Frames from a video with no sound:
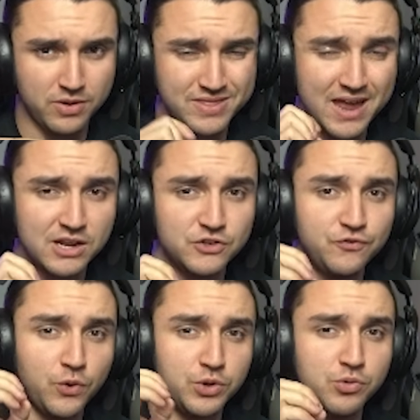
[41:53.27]
and that is
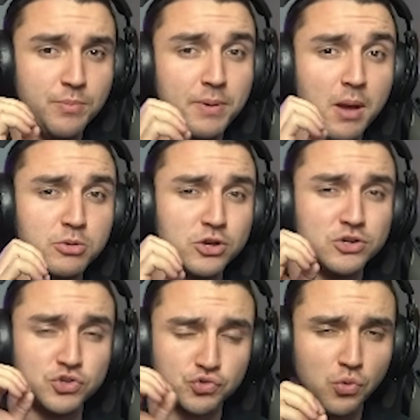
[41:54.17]
for you to be able to
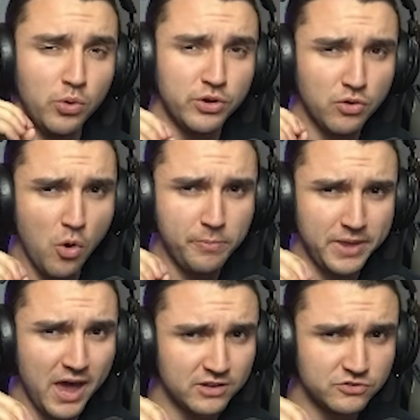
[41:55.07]
control your
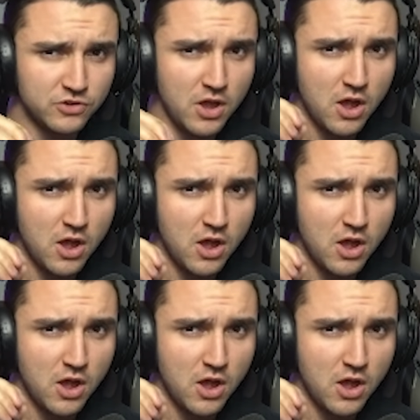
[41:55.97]
OBS